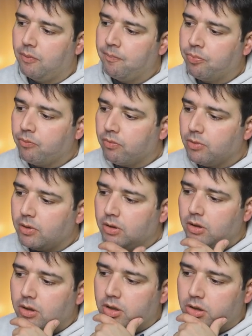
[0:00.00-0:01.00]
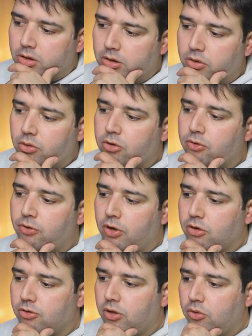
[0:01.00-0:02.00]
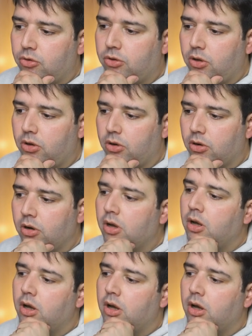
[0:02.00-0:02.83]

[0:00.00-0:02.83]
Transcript: uh, little spheres that you see here,